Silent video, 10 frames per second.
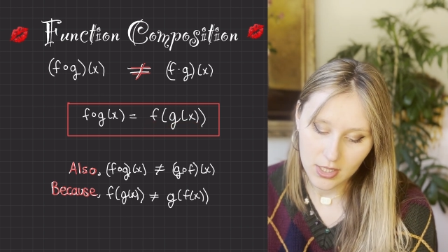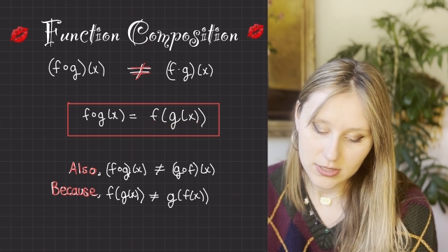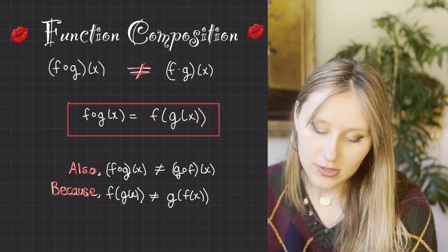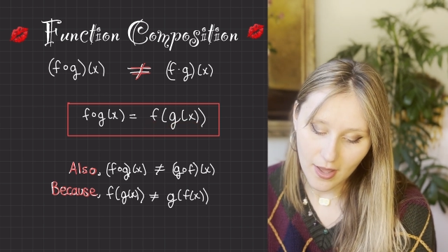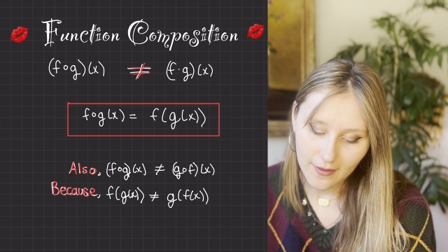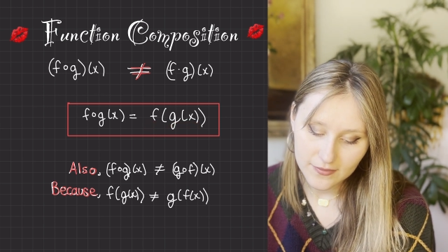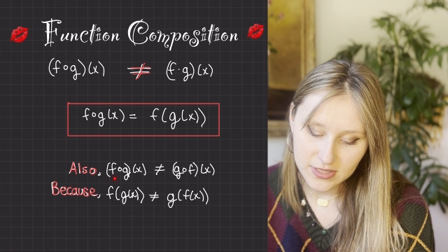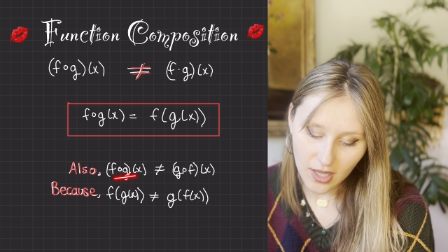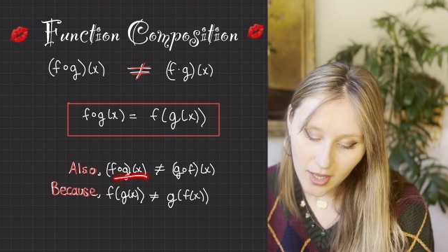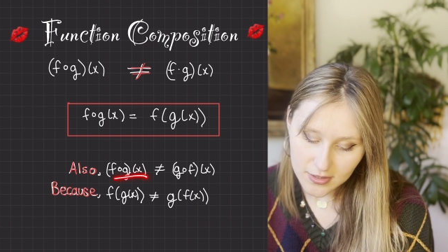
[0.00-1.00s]
So f
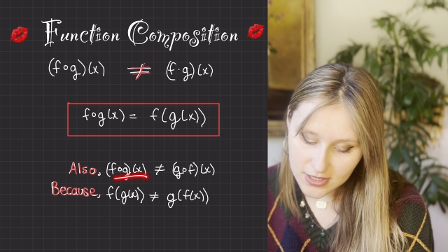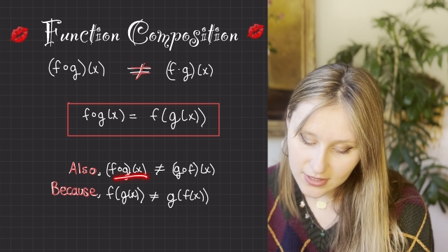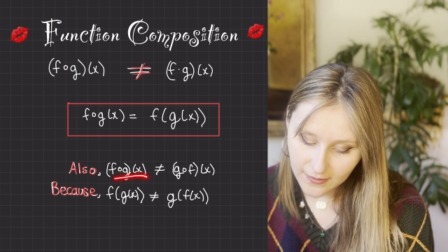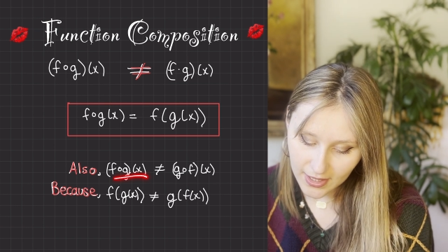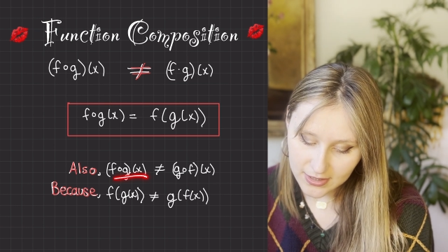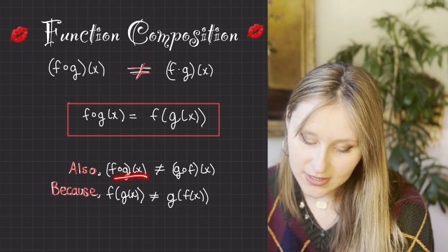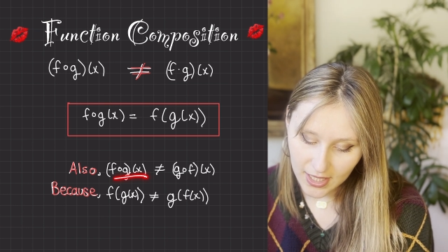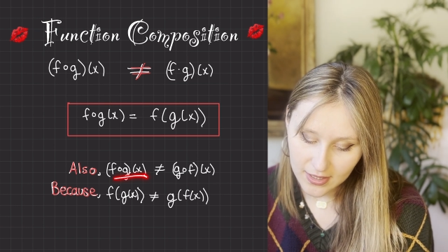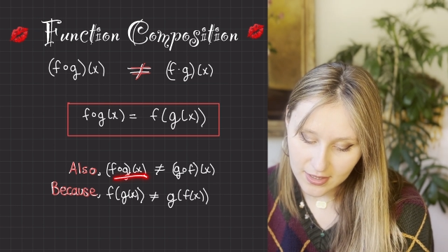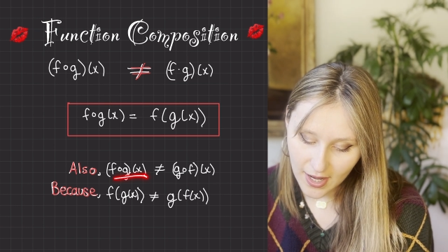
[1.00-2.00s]
dot g of x
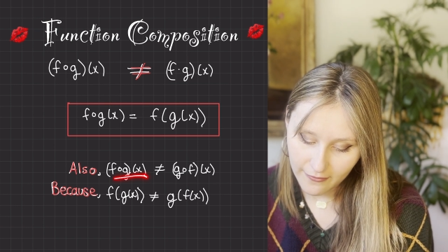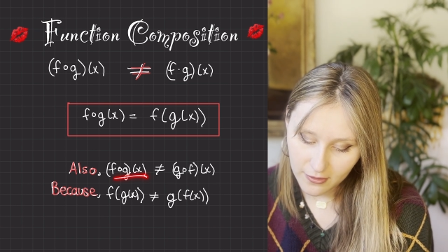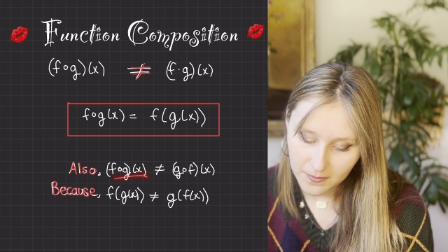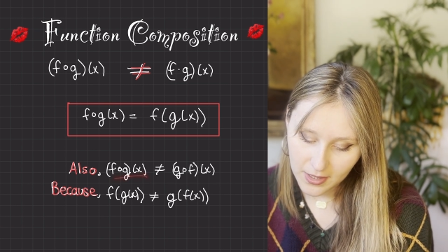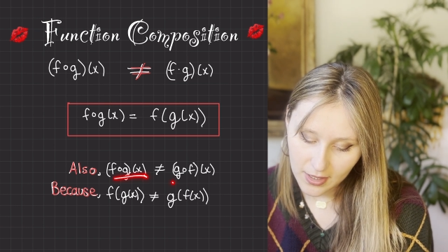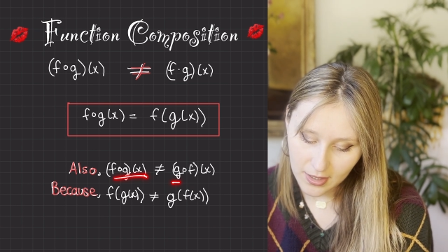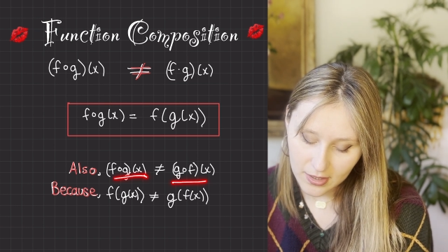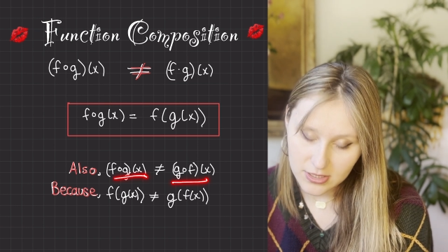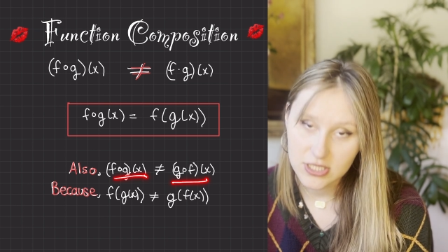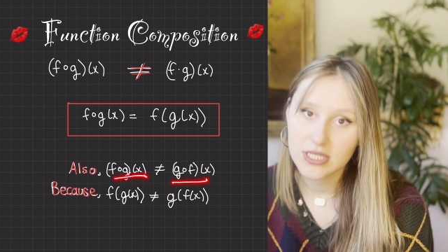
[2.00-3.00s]
can never be
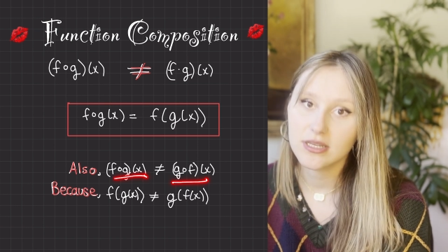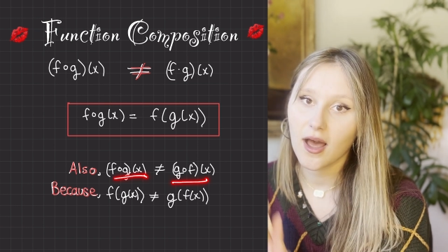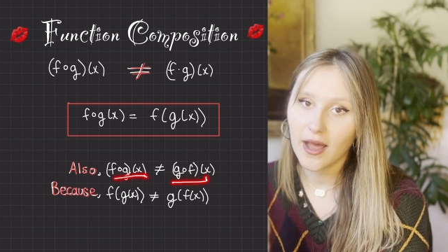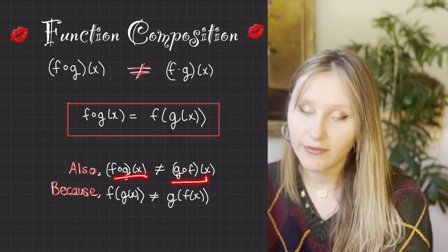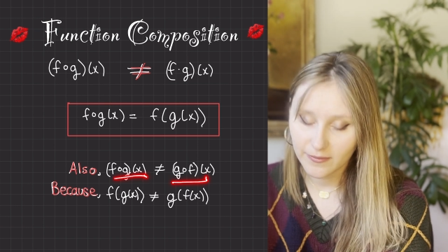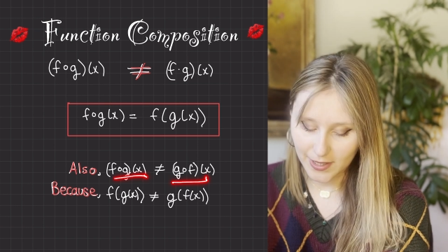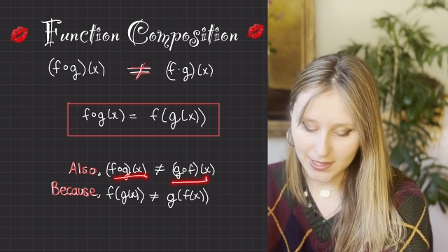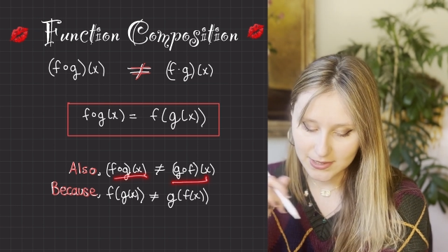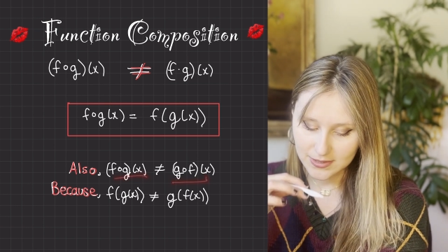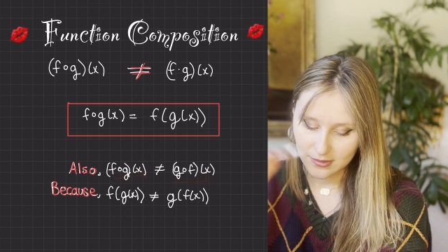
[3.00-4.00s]
g dot f of
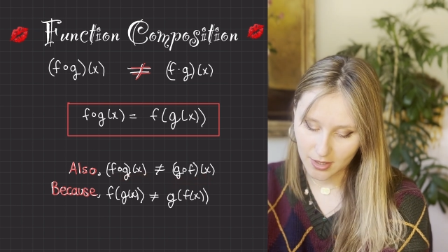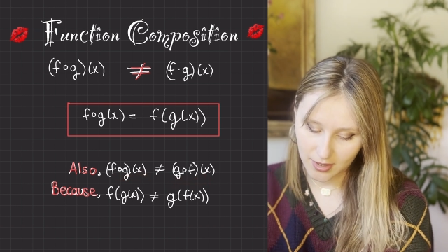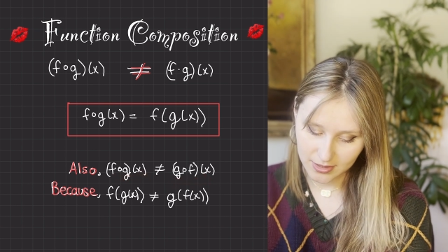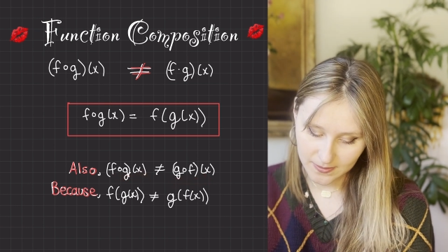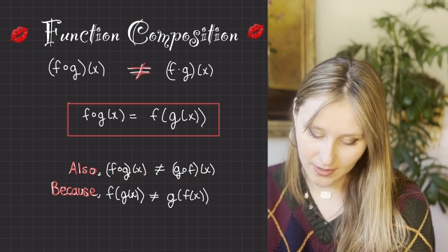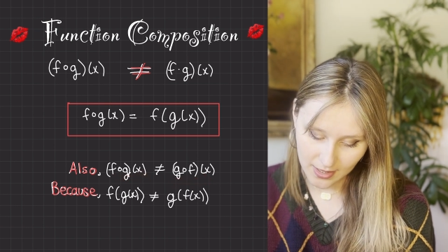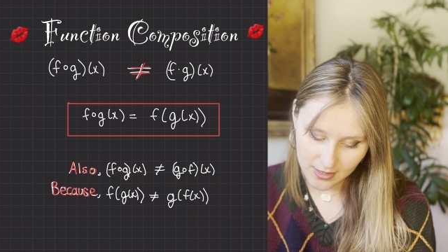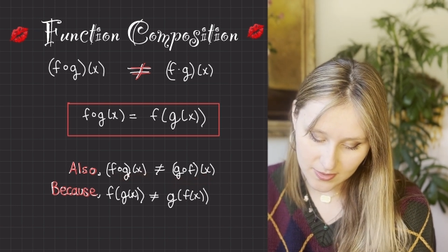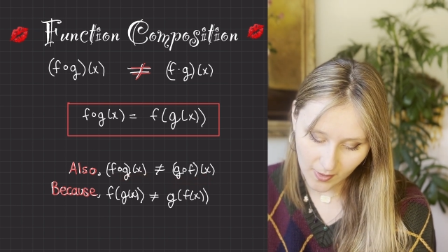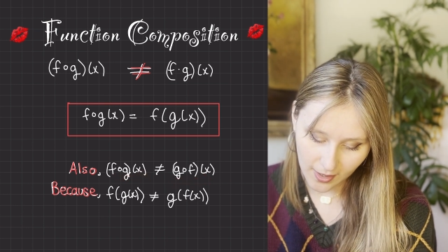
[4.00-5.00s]
x. I'll explain that
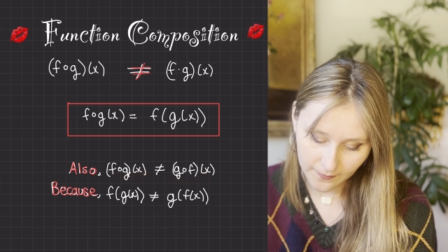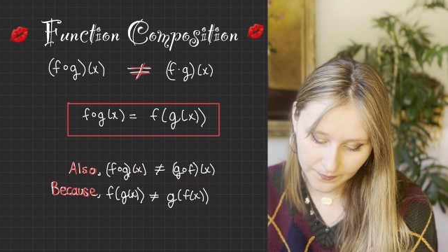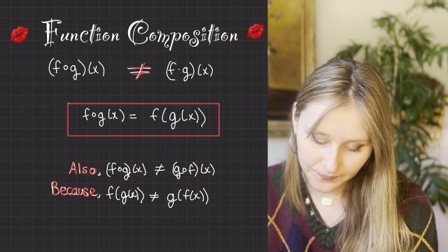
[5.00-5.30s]
as well.